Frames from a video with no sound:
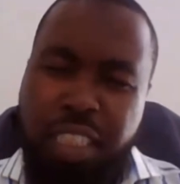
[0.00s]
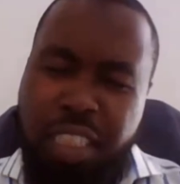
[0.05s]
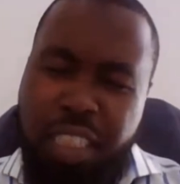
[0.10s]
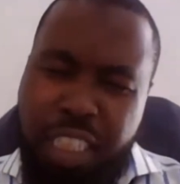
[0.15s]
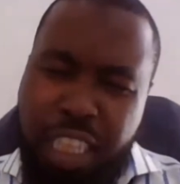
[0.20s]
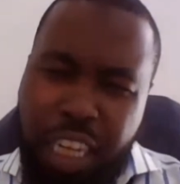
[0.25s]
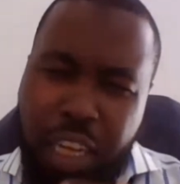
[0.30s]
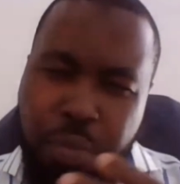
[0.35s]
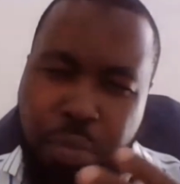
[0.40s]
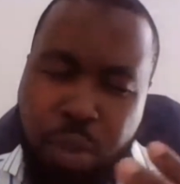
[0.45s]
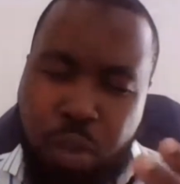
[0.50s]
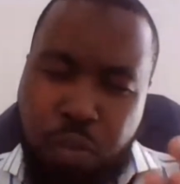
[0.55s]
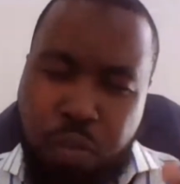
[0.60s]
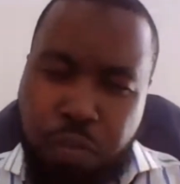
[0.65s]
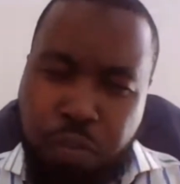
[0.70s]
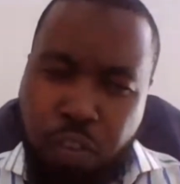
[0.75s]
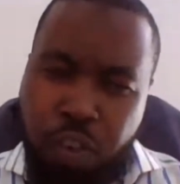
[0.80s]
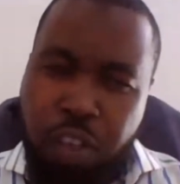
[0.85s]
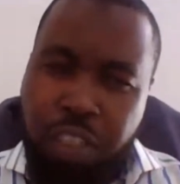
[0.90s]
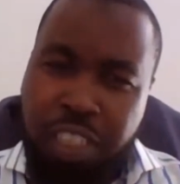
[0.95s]
There are about
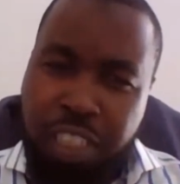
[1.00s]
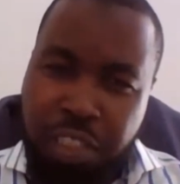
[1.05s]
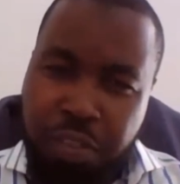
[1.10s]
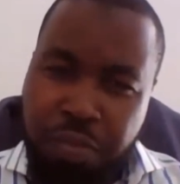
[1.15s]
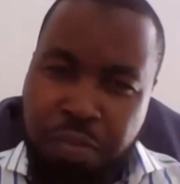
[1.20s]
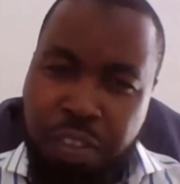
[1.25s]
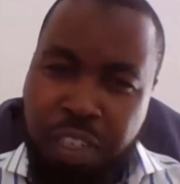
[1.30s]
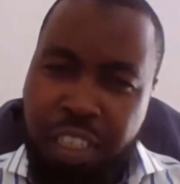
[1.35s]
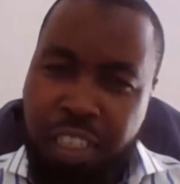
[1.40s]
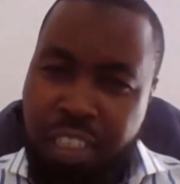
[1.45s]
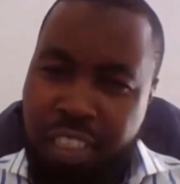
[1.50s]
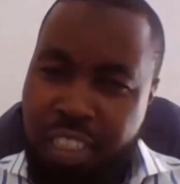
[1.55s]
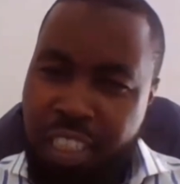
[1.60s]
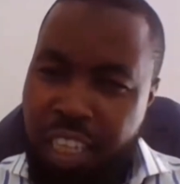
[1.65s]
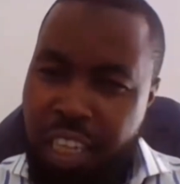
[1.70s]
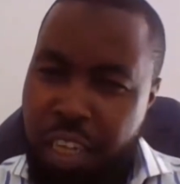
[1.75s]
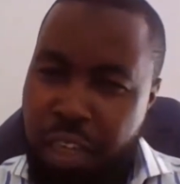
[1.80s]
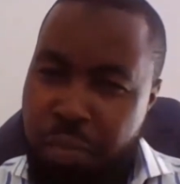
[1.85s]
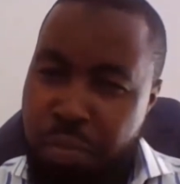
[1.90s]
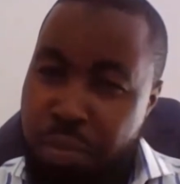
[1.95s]
4 different
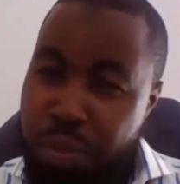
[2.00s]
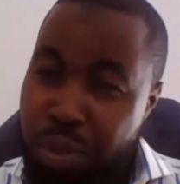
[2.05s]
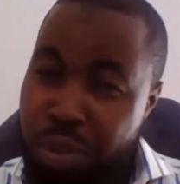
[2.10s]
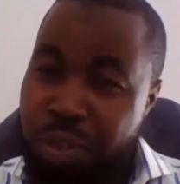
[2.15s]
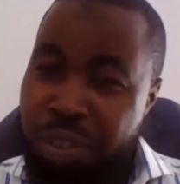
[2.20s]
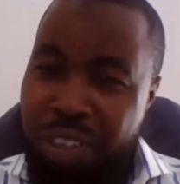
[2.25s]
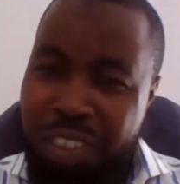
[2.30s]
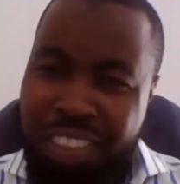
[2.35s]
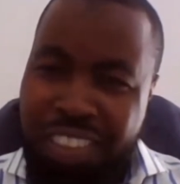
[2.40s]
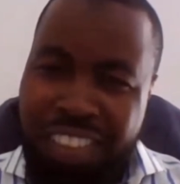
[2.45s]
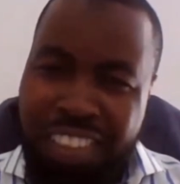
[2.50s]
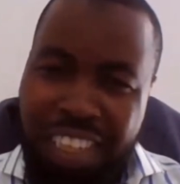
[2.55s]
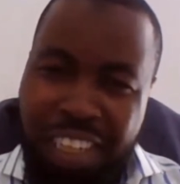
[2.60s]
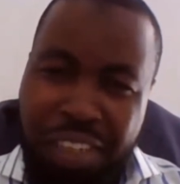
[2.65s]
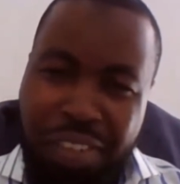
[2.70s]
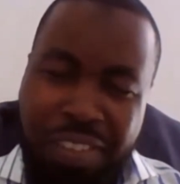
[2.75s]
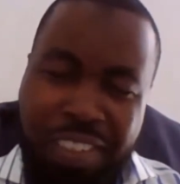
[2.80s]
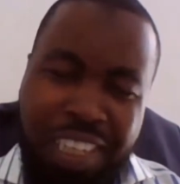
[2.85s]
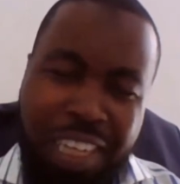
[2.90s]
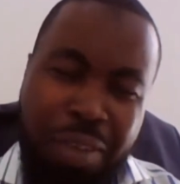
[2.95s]
products
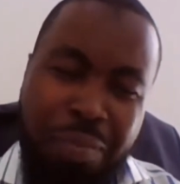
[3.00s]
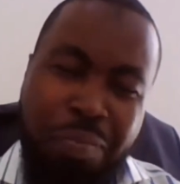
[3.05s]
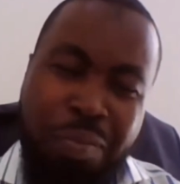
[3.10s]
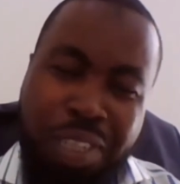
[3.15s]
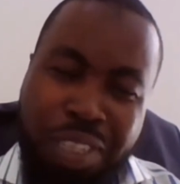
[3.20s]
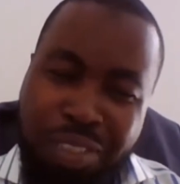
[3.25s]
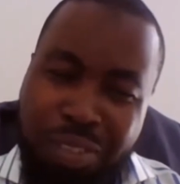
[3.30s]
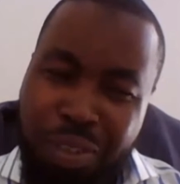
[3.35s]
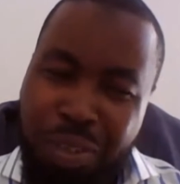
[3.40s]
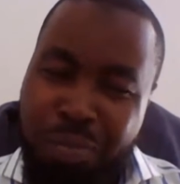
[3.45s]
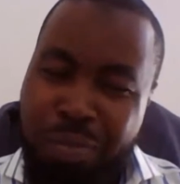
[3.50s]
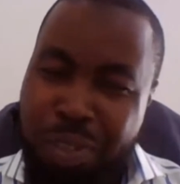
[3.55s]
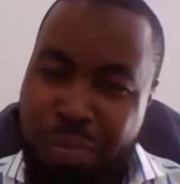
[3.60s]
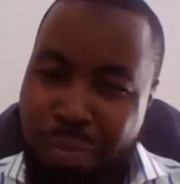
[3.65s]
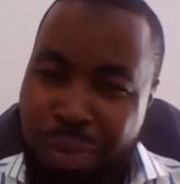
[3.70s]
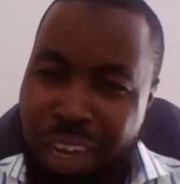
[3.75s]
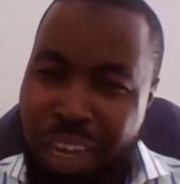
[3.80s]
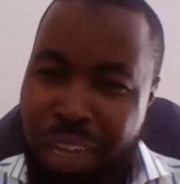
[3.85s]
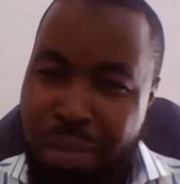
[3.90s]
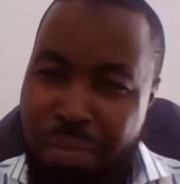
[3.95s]
now that makes up the
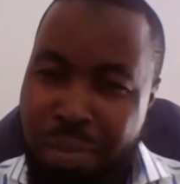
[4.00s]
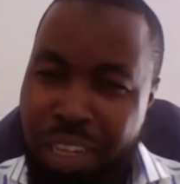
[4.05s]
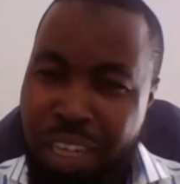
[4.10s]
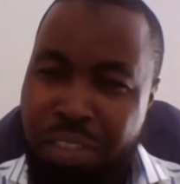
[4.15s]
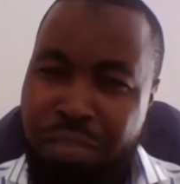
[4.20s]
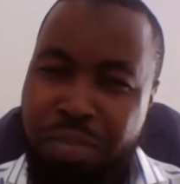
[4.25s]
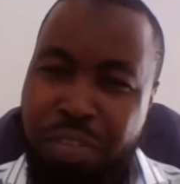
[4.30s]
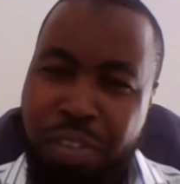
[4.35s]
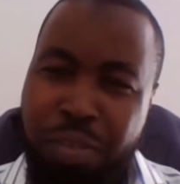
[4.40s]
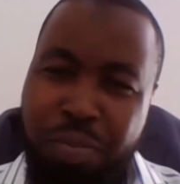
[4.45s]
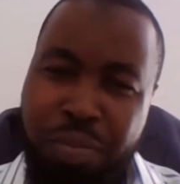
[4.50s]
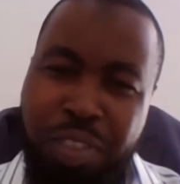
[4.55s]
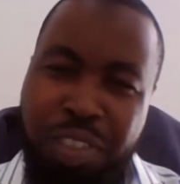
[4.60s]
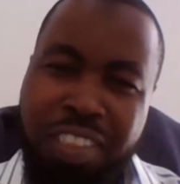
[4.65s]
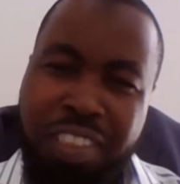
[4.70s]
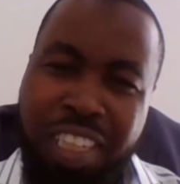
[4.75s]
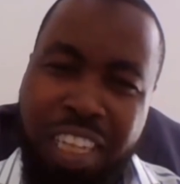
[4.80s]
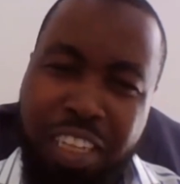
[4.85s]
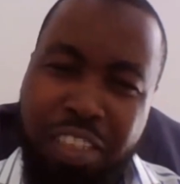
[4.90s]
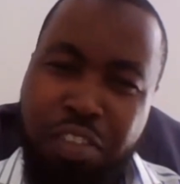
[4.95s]
Power Platform,
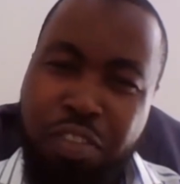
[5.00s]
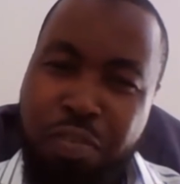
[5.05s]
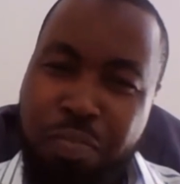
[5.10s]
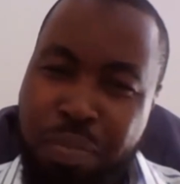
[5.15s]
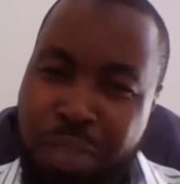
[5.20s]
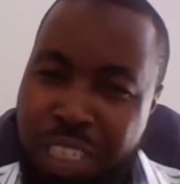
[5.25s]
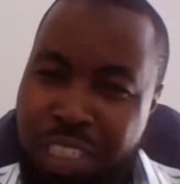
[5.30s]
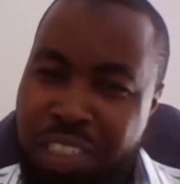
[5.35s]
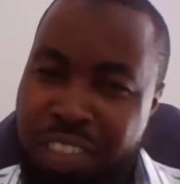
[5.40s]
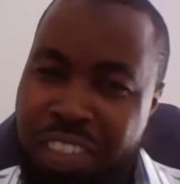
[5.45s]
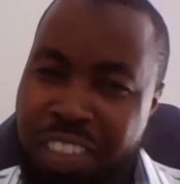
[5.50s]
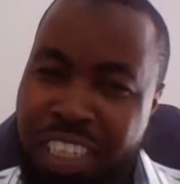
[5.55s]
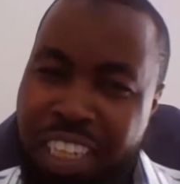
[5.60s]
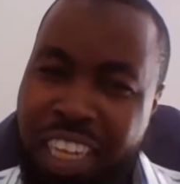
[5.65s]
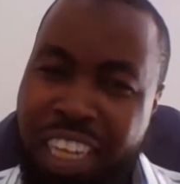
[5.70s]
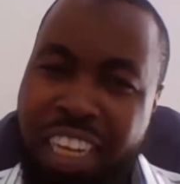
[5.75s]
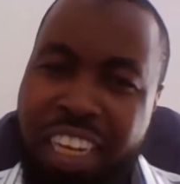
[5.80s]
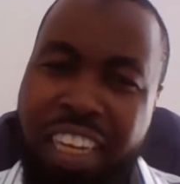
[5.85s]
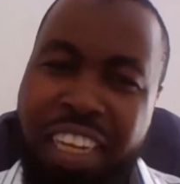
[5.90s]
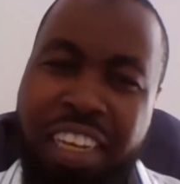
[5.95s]
just like you mentioned
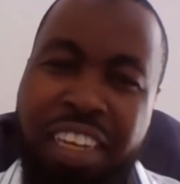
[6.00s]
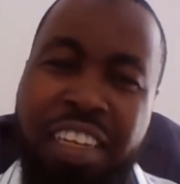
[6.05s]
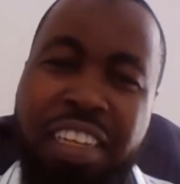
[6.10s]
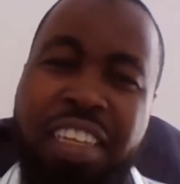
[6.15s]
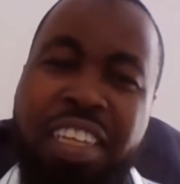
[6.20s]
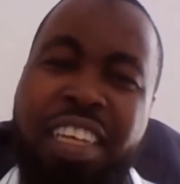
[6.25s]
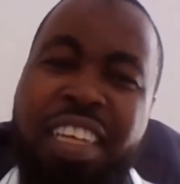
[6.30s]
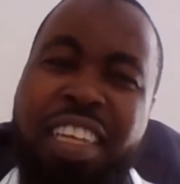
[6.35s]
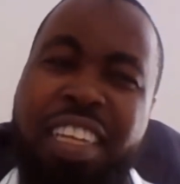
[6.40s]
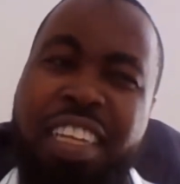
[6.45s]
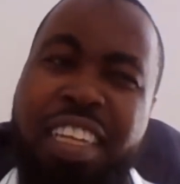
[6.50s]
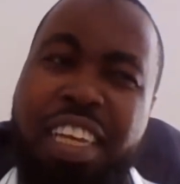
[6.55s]
earlier.